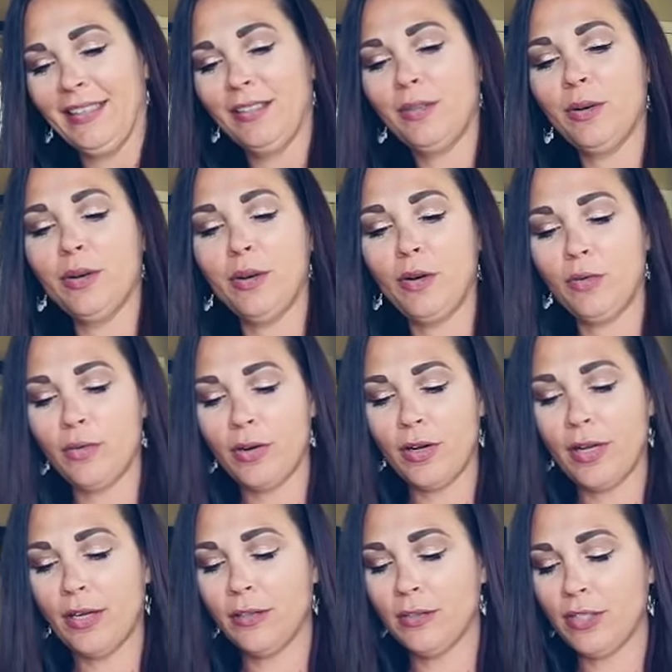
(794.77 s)
Your overall
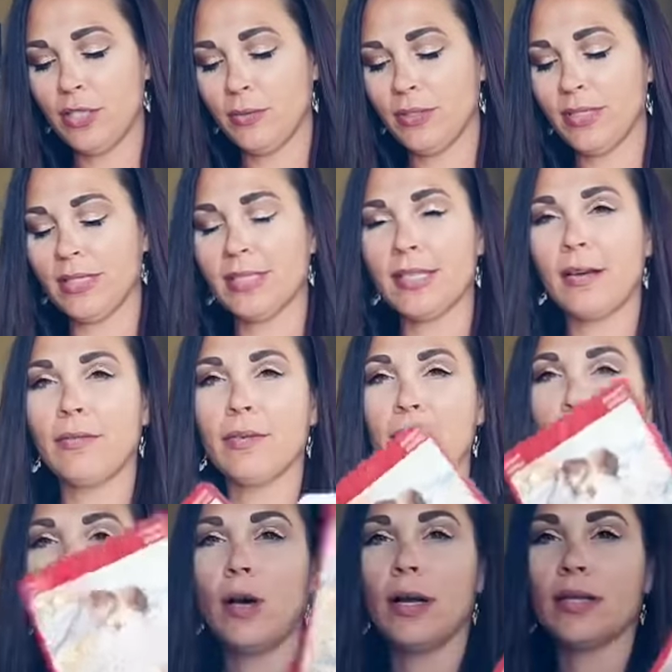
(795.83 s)
energy was the Seven
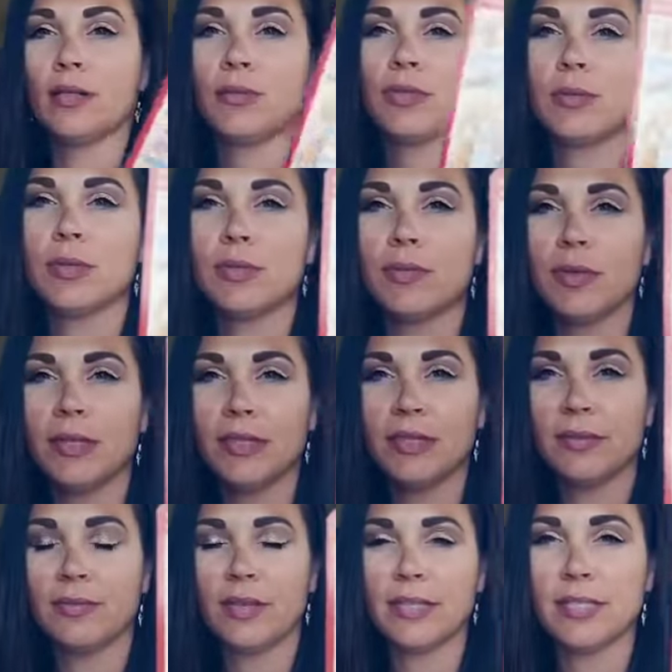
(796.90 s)
of Wands, which was feeling
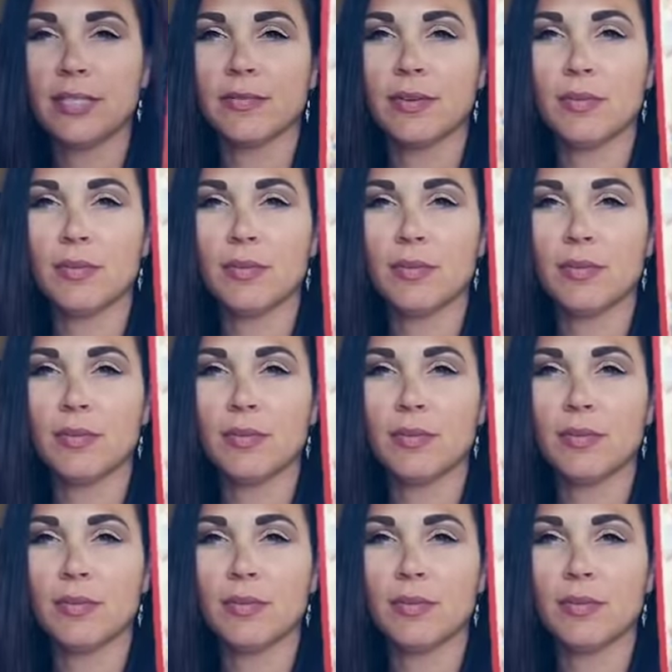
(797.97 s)
defensive.